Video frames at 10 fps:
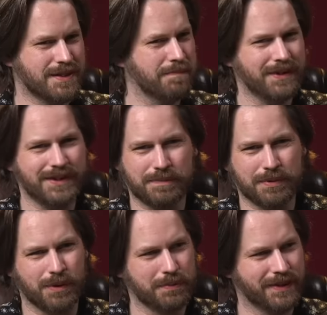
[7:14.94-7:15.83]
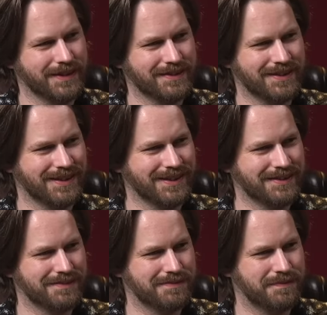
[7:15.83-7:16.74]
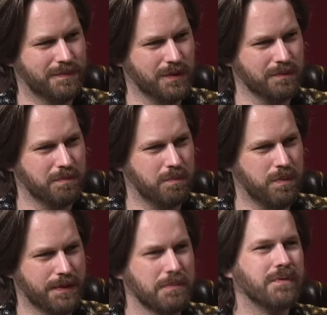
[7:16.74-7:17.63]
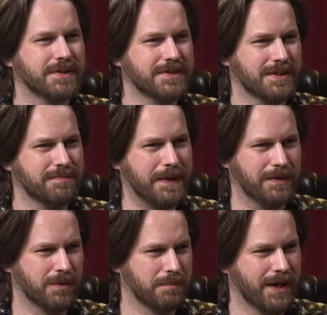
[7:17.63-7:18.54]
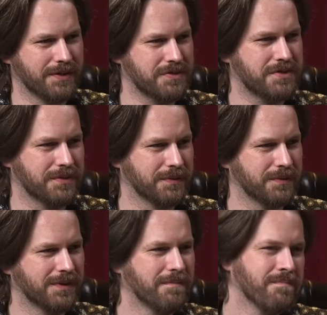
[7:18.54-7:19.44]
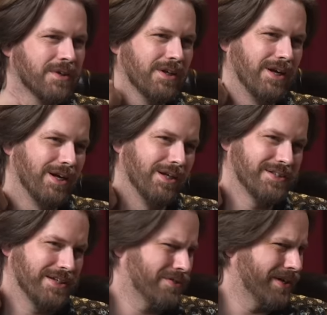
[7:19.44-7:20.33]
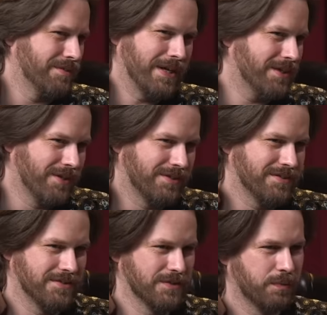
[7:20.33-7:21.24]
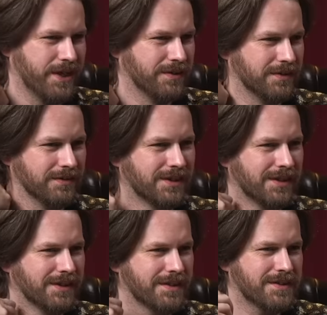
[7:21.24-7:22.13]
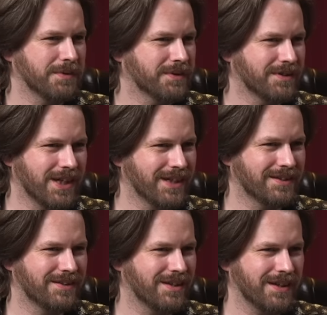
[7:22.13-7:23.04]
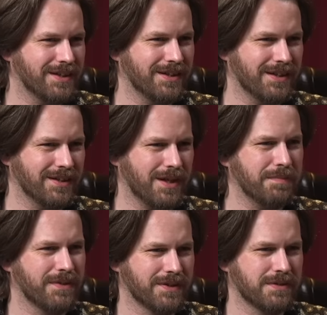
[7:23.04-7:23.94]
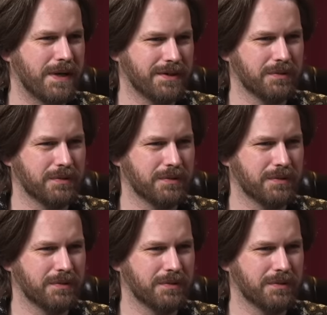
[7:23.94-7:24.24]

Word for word: completely choice. appropriate uh, for what the movie is kind of paying homage to. Mm-hmm. Uh, it's not trying to make you think this is a real. It's similar to like a, a couple things about it